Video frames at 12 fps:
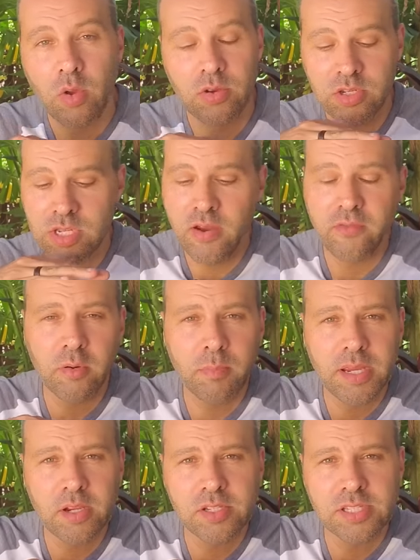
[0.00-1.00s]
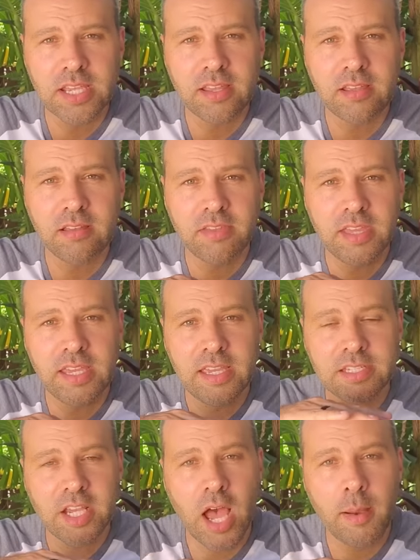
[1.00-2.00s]
never piercing the
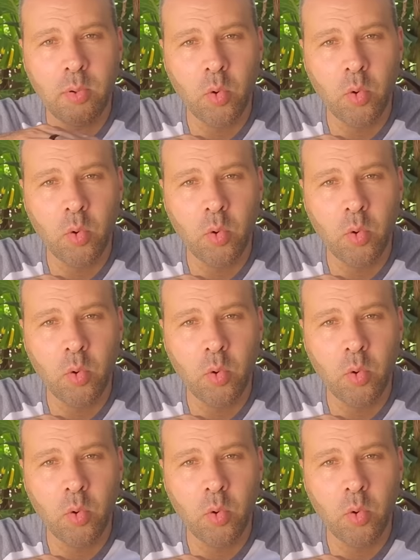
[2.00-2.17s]
top